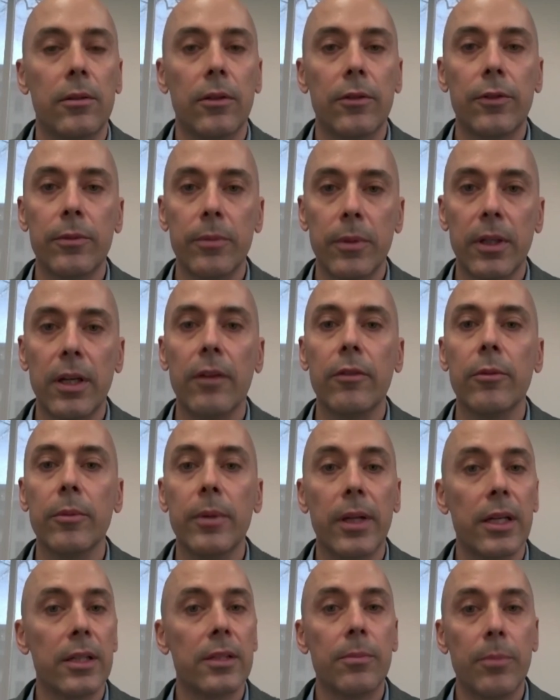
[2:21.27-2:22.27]
or from the
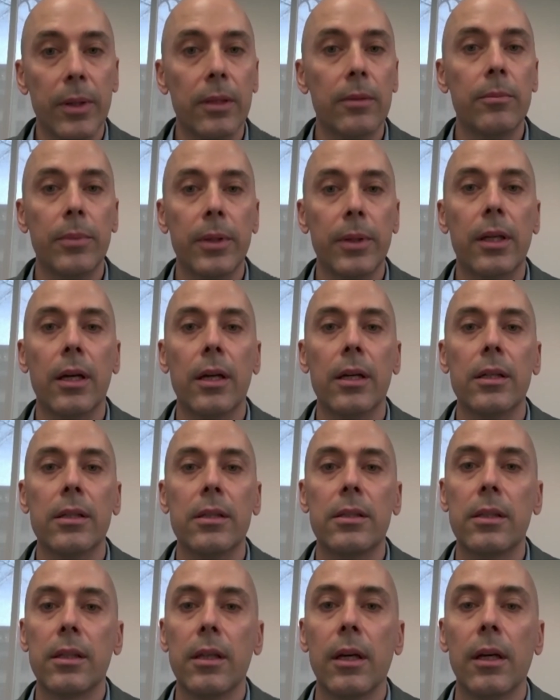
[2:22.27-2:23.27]
government has been
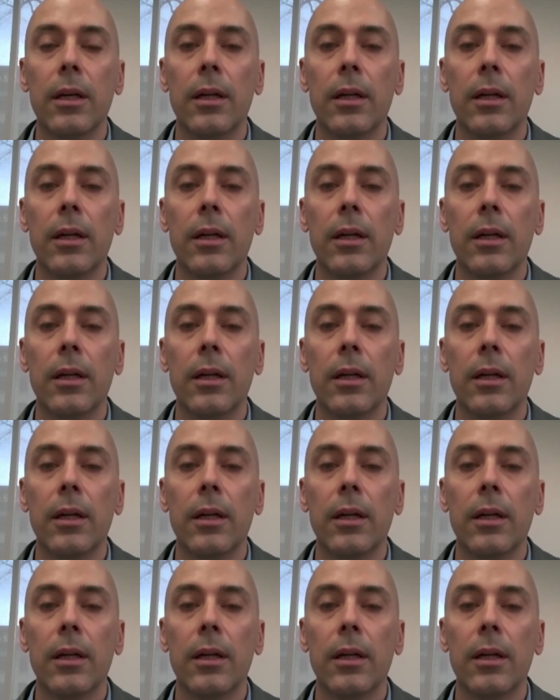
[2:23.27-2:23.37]
because